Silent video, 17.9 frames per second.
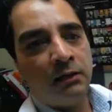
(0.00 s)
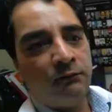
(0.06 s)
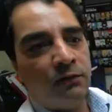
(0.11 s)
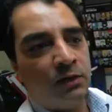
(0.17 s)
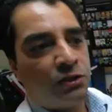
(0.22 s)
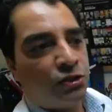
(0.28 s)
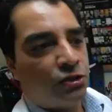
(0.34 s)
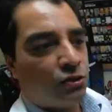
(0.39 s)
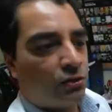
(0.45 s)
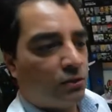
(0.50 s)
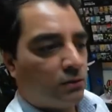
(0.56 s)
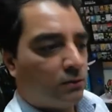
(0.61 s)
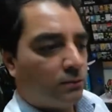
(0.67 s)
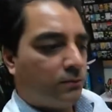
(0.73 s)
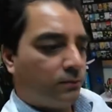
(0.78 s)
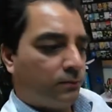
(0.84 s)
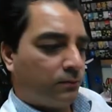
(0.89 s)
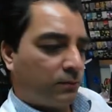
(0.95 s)
which
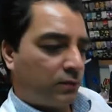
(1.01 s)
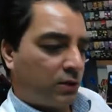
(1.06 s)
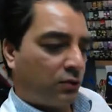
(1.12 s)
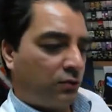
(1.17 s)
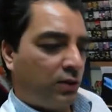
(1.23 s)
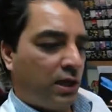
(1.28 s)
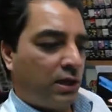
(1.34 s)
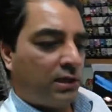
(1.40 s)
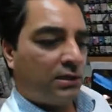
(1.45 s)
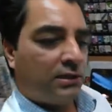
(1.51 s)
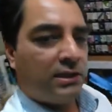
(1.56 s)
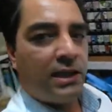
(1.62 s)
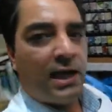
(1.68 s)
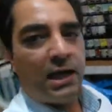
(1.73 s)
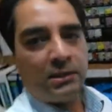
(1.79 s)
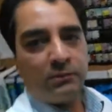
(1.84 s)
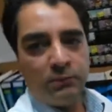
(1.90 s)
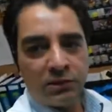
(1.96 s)
created
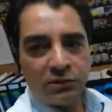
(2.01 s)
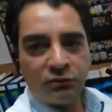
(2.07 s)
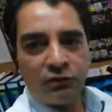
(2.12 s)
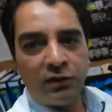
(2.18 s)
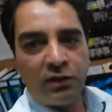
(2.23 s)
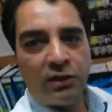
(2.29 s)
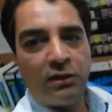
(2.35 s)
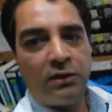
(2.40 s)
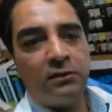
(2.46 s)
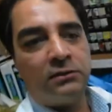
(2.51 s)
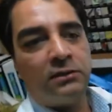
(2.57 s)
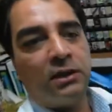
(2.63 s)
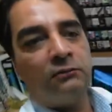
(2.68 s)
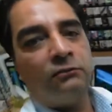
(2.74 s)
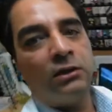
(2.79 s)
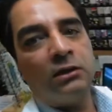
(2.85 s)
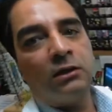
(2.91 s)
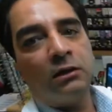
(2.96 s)
the atmosphere
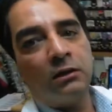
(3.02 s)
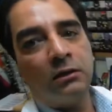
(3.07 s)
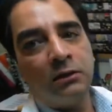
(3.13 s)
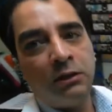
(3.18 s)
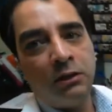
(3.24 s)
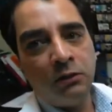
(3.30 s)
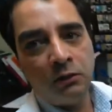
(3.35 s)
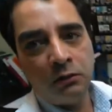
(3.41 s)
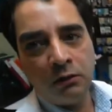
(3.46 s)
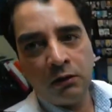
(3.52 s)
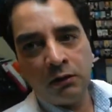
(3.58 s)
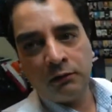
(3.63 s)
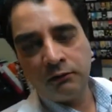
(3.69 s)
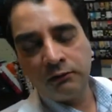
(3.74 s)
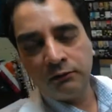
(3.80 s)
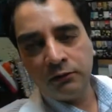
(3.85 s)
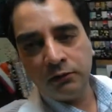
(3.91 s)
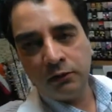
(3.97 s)
that we currently know
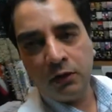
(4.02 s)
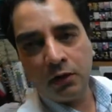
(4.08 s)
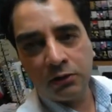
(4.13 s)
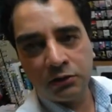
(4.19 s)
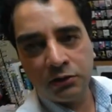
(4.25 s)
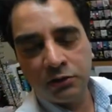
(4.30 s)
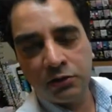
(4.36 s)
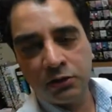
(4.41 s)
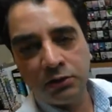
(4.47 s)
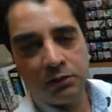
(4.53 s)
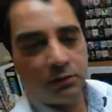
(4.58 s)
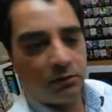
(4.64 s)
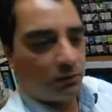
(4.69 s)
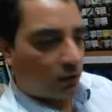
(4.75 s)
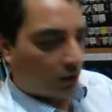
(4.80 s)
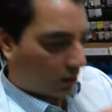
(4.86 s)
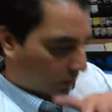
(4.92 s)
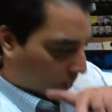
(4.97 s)
of, the
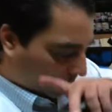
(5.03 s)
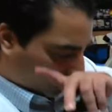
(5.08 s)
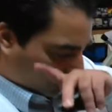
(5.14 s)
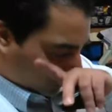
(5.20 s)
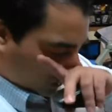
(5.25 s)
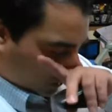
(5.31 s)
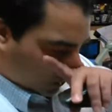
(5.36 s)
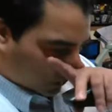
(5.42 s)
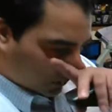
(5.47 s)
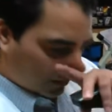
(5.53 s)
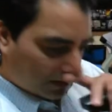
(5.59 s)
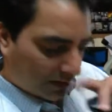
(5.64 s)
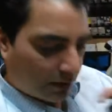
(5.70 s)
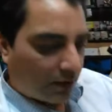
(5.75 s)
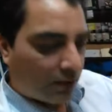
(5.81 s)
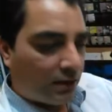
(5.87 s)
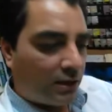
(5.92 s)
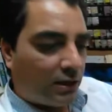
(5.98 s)
oxygen, the
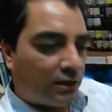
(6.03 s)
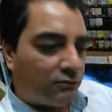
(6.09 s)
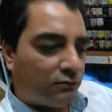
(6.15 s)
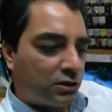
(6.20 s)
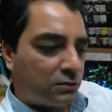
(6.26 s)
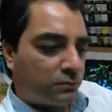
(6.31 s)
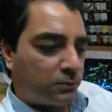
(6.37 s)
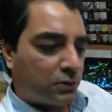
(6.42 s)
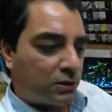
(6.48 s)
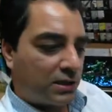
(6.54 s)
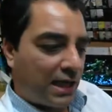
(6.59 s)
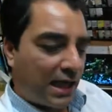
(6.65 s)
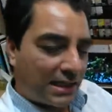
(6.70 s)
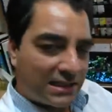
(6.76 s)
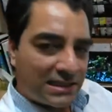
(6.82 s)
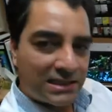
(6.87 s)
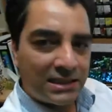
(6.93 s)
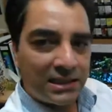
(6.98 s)
ozone layer, which
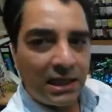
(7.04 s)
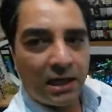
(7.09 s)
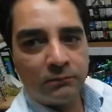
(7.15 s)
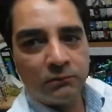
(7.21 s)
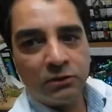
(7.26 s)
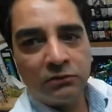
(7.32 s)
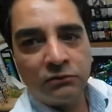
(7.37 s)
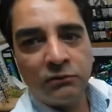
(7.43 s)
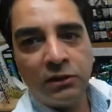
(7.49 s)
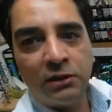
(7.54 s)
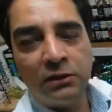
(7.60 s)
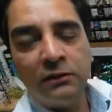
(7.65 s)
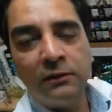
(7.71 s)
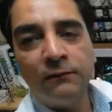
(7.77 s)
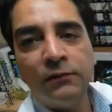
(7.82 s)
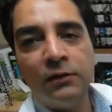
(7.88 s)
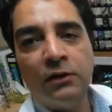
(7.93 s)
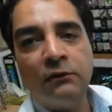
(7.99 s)
protects the
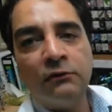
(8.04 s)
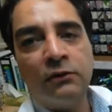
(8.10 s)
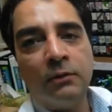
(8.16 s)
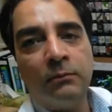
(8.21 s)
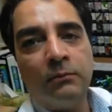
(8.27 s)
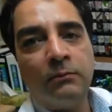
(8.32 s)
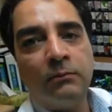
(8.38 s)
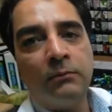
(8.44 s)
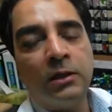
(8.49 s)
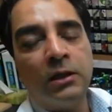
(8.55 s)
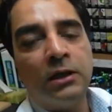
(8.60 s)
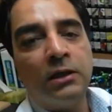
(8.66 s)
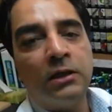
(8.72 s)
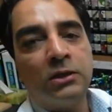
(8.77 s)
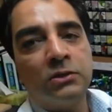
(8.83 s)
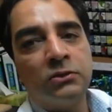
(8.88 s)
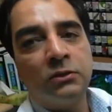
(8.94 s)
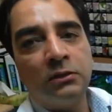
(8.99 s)
atmosphere from
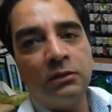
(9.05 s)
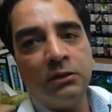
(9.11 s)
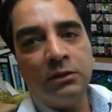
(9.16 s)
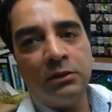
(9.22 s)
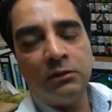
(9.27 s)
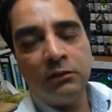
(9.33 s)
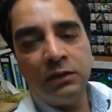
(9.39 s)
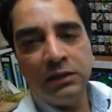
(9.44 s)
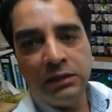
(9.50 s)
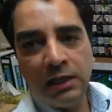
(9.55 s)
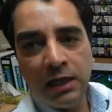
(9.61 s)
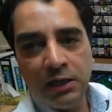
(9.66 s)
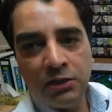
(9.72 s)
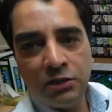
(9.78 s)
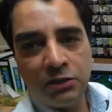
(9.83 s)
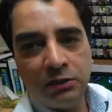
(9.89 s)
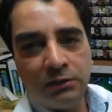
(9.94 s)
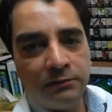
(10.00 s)
solar
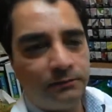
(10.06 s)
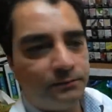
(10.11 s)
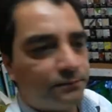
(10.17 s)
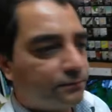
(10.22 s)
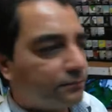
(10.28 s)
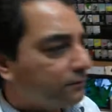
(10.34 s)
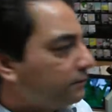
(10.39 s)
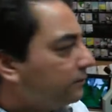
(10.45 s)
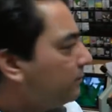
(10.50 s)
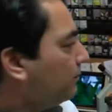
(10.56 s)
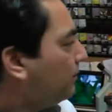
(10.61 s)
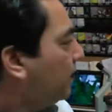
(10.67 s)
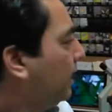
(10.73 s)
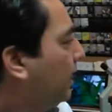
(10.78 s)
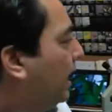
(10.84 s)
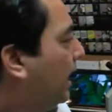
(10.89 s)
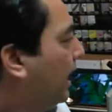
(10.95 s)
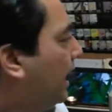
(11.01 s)
radiation.
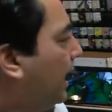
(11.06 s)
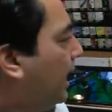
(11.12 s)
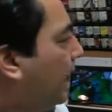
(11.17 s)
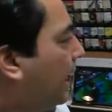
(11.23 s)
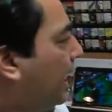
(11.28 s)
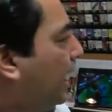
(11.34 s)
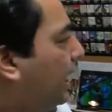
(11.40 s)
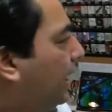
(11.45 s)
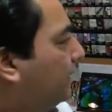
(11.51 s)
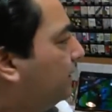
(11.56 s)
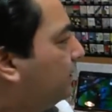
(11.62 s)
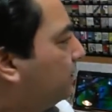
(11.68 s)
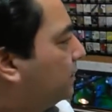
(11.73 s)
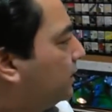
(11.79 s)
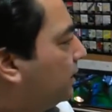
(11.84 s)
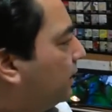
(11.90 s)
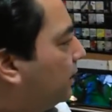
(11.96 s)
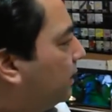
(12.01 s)

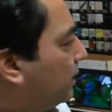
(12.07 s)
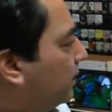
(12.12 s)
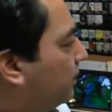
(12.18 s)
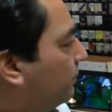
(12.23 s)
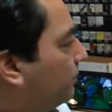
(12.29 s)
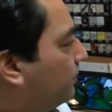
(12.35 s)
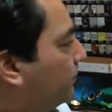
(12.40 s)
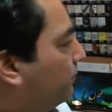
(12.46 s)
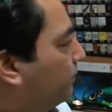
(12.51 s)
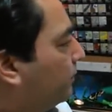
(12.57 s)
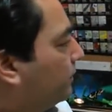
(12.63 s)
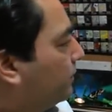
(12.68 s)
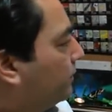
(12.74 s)
And the